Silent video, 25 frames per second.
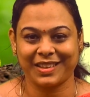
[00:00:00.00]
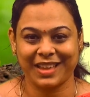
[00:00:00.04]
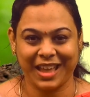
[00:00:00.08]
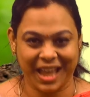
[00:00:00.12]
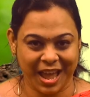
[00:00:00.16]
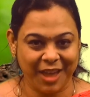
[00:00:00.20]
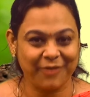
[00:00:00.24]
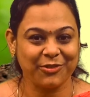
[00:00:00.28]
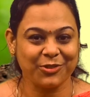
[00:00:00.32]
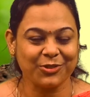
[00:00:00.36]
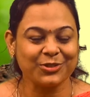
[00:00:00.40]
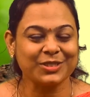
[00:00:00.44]

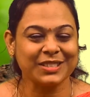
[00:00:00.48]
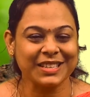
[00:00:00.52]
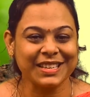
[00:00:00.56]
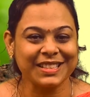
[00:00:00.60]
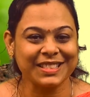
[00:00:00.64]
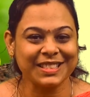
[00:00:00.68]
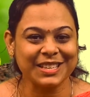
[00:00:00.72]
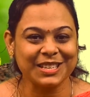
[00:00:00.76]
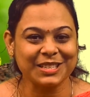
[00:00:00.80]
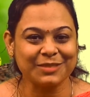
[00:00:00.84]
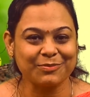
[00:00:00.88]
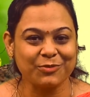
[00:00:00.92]
Have you
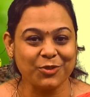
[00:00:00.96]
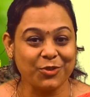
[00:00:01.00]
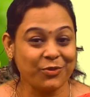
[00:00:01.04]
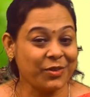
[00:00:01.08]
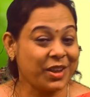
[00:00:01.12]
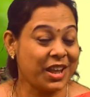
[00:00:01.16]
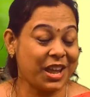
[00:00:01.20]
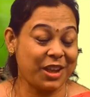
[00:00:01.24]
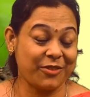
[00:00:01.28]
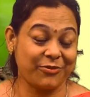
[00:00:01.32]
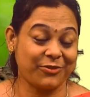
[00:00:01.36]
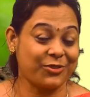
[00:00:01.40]
seen this
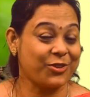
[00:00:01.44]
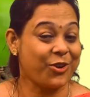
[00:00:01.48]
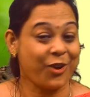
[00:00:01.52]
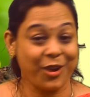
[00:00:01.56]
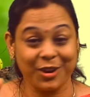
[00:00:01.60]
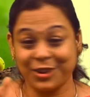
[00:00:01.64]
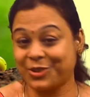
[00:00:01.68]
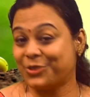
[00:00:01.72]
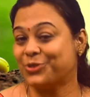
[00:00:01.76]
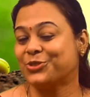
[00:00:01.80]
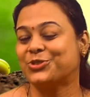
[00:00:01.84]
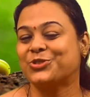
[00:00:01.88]
movie? If
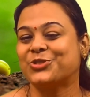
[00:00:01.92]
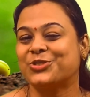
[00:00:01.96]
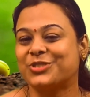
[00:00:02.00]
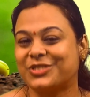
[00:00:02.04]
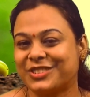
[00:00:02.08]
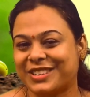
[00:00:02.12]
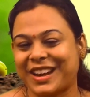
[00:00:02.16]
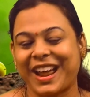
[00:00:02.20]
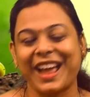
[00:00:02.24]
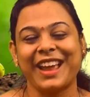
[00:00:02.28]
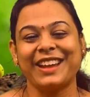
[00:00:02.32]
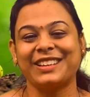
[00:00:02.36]
not, you should
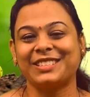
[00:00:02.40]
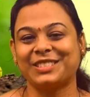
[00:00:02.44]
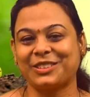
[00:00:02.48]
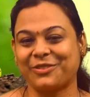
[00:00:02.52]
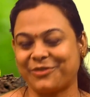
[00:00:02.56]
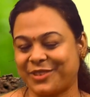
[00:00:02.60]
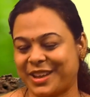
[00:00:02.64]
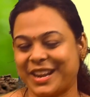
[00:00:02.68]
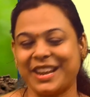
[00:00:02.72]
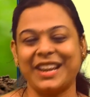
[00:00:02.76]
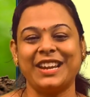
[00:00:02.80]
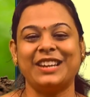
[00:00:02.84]
try. It's a
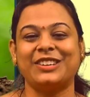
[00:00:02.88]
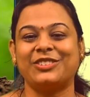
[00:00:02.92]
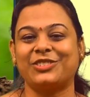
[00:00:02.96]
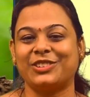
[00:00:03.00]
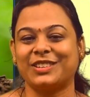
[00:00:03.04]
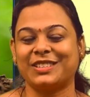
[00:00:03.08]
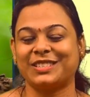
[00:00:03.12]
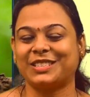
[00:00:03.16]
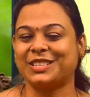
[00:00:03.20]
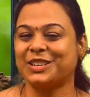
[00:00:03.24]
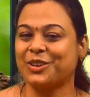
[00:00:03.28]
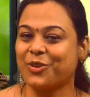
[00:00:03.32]
very
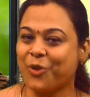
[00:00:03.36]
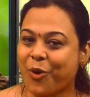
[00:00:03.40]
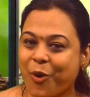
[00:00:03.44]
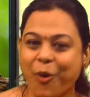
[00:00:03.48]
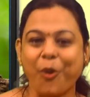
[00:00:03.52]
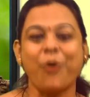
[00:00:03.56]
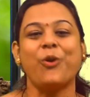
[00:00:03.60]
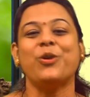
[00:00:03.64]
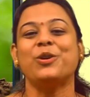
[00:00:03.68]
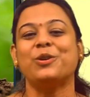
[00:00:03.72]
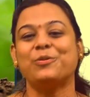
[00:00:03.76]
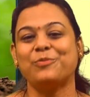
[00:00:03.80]
interesting
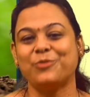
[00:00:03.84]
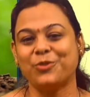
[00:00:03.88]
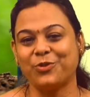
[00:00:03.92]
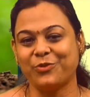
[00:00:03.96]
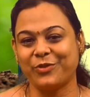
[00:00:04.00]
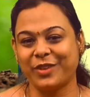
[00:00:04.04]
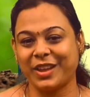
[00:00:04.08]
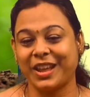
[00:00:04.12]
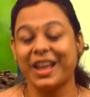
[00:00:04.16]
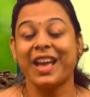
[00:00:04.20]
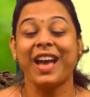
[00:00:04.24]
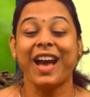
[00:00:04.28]
old
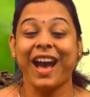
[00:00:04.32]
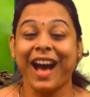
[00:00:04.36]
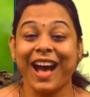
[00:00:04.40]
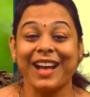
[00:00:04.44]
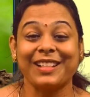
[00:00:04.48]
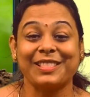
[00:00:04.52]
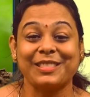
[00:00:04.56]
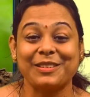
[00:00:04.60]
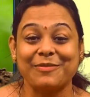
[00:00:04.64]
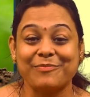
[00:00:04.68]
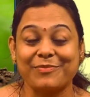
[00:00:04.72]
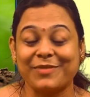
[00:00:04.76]
movie,
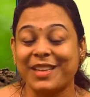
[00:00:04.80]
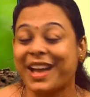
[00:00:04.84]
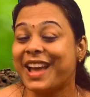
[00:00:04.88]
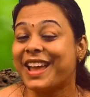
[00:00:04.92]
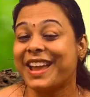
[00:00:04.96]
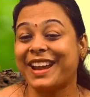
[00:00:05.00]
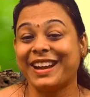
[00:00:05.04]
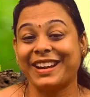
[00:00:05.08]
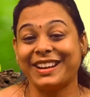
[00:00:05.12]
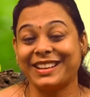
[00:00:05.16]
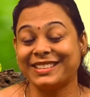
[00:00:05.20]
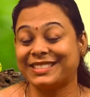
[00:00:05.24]
Hatim
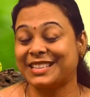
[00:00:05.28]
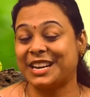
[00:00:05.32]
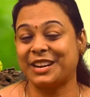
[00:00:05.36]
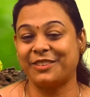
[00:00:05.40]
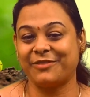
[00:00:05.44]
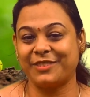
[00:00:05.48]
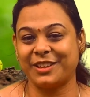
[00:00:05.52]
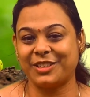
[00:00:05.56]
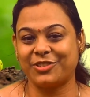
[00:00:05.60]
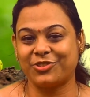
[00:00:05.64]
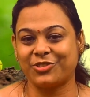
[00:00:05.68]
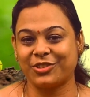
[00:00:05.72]
Tai and his
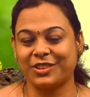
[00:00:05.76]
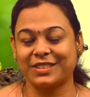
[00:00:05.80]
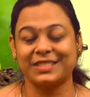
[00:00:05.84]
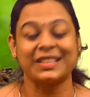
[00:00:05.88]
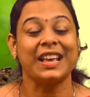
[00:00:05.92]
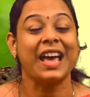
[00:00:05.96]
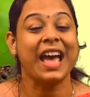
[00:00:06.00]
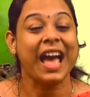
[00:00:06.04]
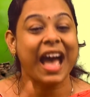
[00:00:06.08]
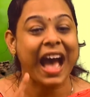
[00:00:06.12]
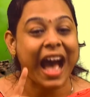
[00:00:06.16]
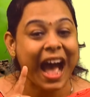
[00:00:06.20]
adventures.
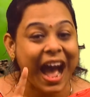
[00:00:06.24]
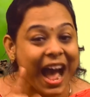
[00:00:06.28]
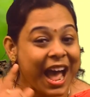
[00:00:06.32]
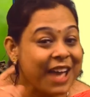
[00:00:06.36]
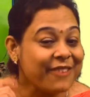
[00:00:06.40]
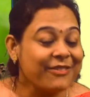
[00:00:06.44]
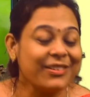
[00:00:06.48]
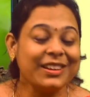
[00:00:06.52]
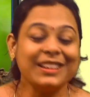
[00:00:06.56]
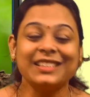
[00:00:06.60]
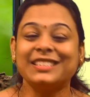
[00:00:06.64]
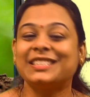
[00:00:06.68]

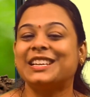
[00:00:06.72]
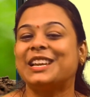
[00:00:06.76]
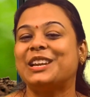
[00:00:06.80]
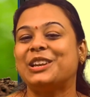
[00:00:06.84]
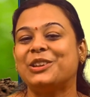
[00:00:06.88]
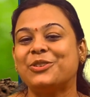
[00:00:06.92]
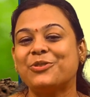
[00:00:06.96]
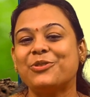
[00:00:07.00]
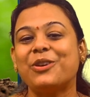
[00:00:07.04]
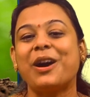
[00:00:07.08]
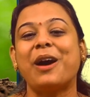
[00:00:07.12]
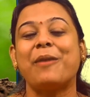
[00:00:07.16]
I will tell
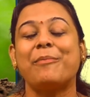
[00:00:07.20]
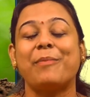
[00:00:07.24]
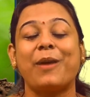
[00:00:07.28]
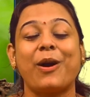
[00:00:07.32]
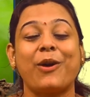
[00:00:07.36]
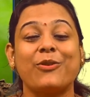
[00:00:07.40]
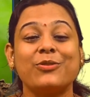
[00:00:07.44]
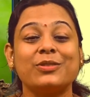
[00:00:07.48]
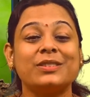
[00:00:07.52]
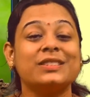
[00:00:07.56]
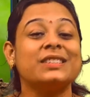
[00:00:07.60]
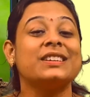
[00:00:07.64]
you
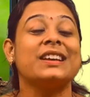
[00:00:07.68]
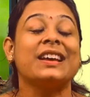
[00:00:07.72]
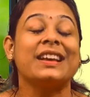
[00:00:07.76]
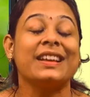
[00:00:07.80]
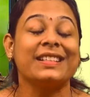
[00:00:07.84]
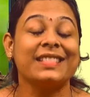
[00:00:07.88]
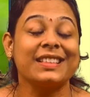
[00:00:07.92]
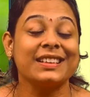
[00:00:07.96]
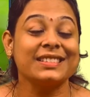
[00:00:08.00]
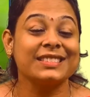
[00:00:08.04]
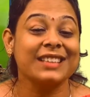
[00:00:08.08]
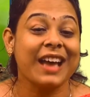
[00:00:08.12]
about
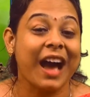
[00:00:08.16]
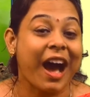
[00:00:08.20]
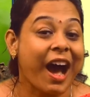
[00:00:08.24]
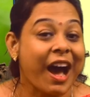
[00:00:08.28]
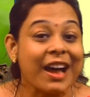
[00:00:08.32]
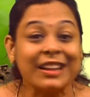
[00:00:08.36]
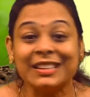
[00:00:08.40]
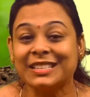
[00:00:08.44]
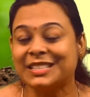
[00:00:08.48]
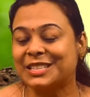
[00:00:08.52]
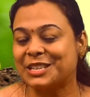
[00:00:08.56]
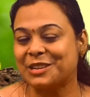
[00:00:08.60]
this
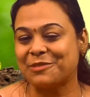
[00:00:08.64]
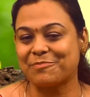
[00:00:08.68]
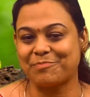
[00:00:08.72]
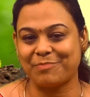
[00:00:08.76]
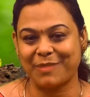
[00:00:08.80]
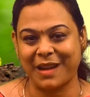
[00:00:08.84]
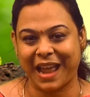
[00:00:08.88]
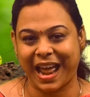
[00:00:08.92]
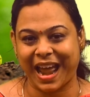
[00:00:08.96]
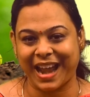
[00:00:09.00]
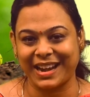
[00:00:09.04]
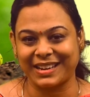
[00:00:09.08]
hunting
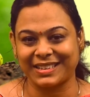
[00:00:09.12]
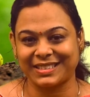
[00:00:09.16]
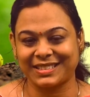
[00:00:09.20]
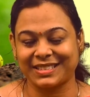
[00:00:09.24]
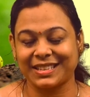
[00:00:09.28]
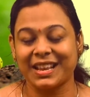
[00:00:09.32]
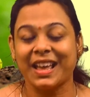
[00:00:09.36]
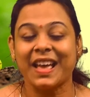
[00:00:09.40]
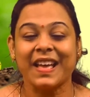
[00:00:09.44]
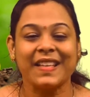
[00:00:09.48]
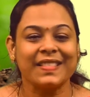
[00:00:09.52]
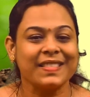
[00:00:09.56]
plants.
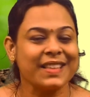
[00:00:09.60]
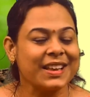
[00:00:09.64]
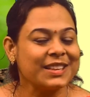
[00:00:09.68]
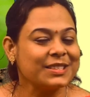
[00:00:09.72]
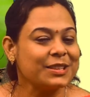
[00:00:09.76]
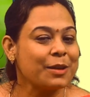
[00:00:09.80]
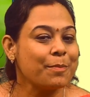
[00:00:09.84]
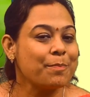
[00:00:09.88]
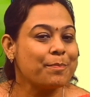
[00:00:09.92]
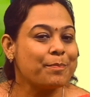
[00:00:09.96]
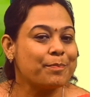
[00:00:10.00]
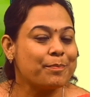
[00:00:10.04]
There's
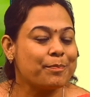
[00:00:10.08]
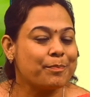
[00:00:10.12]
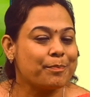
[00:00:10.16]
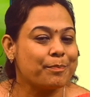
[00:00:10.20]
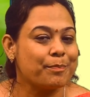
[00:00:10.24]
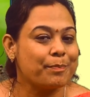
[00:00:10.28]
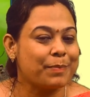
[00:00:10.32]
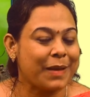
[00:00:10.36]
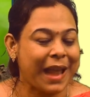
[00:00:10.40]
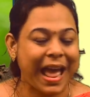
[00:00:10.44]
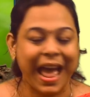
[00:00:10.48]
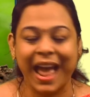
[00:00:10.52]

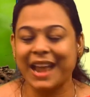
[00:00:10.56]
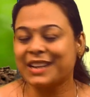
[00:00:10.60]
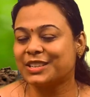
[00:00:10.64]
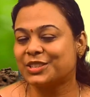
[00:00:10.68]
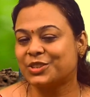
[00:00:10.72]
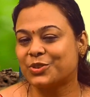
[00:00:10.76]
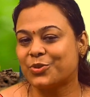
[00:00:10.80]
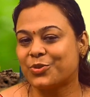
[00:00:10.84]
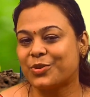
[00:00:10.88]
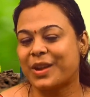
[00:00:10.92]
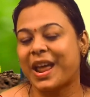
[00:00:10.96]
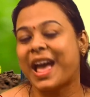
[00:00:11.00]
a
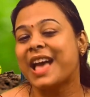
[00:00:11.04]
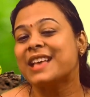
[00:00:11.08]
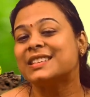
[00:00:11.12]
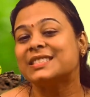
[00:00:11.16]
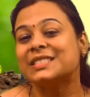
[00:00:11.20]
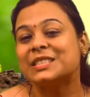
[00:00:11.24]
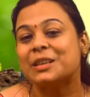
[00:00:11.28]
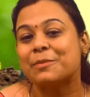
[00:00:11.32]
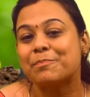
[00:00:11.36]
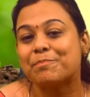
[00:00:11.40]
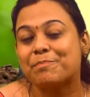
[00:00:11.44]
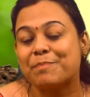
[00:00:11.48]
plant known as
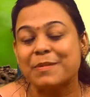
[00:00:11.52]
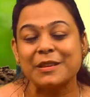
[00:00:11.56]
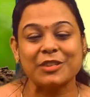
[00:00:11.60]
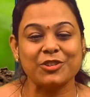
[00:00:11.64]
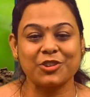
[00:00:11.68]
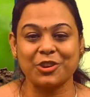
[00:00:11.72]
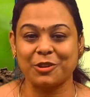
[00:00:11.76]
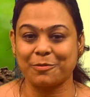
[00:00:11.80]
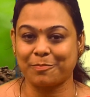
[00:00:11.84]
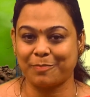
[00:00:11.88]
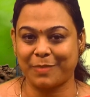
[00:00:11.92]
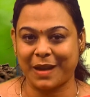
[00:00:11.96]

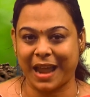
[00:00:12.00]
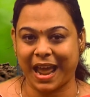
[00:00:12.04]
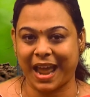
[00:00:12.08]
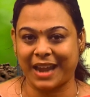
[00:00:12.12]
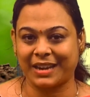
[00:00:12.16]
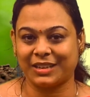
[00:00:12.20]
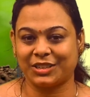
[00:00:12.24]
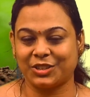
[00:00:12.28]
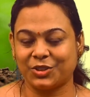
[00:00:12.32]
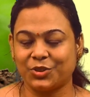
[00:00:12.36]
pitcher plant.